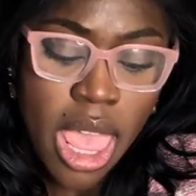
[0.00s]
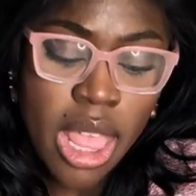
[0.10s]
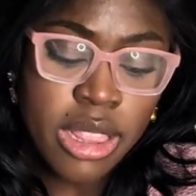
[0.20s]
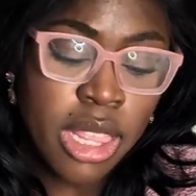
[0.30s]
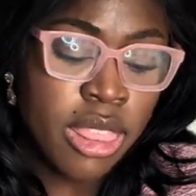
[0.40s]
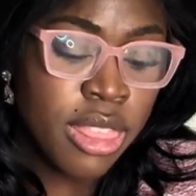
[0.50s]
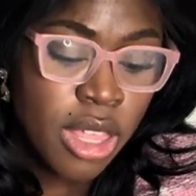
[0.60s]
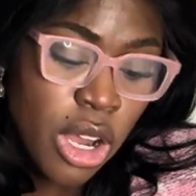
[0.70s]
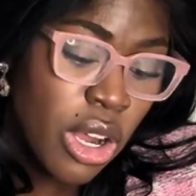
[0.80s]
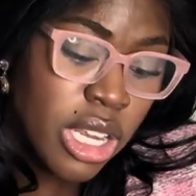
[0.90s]
The
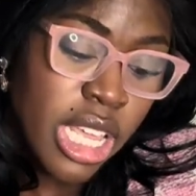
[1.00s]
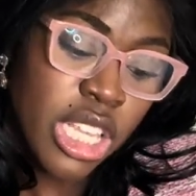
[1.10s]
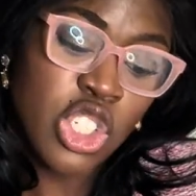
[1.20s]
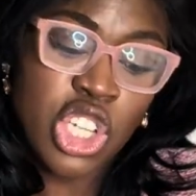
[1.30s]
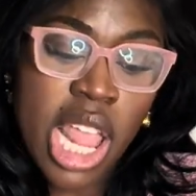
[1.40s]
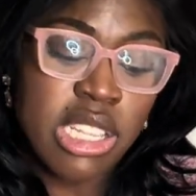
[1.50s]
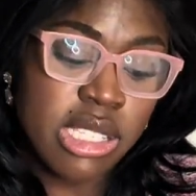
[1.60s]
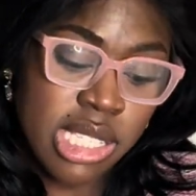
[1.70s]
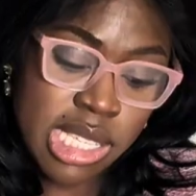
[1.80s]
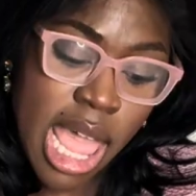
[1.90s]
third gentle
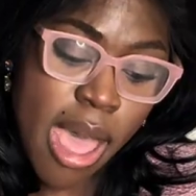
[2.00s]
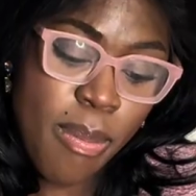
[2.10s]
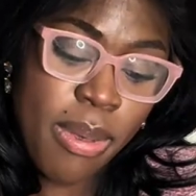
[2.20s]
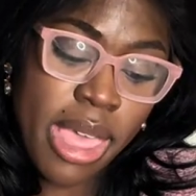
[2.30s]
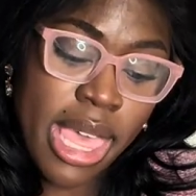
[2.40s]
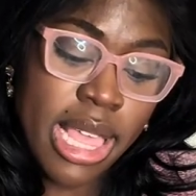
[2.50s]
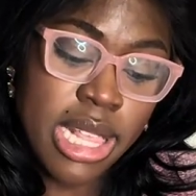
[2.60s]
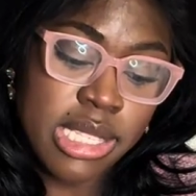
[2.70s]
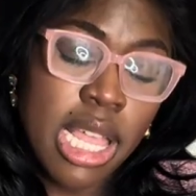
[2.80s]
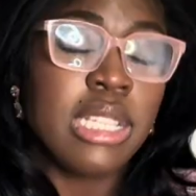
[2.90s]
step
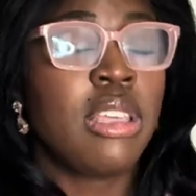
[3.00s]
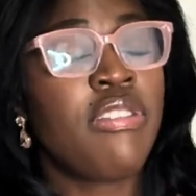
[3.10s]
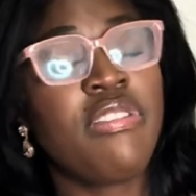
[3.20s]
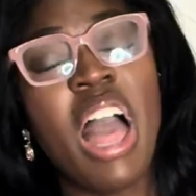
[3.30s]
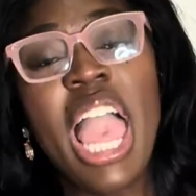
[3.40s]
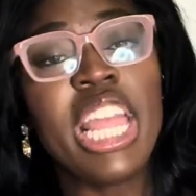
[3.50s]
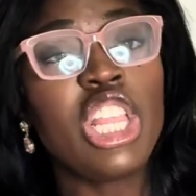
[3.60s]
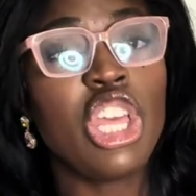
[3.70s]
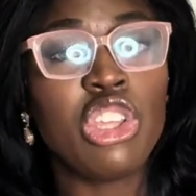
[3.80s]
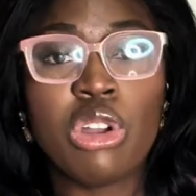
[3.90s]
is
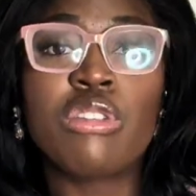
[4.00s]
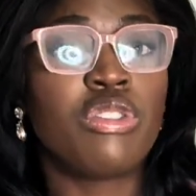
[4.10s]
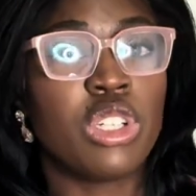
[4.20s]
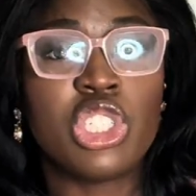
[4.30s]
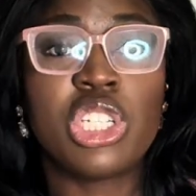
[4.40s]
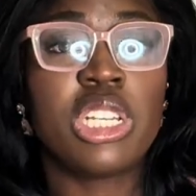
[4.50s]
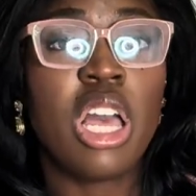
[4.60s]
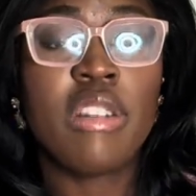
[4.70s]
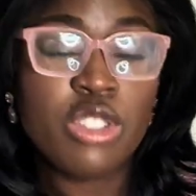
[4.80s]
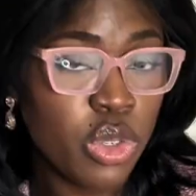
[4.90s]
define your version
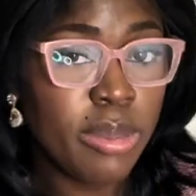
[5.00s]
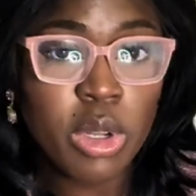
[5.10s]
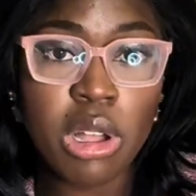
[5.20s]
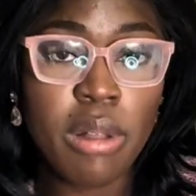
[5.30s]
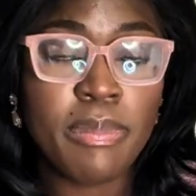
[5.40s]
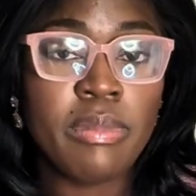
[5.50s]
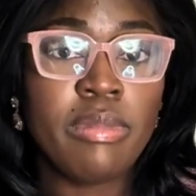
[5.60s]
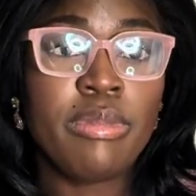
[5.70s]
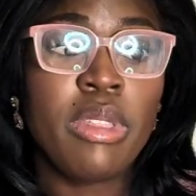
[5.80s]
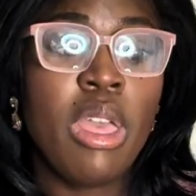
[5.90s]
of dream girl.
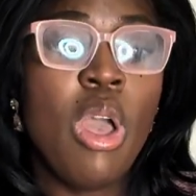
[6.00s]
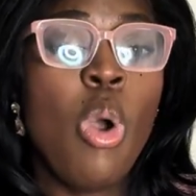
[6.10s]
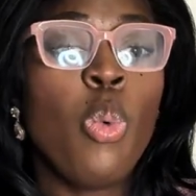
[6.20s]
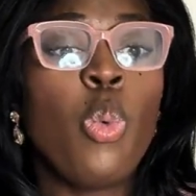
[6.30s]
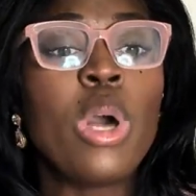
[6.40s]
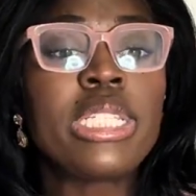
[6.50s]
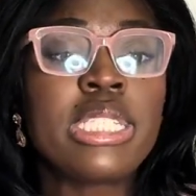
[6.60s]
What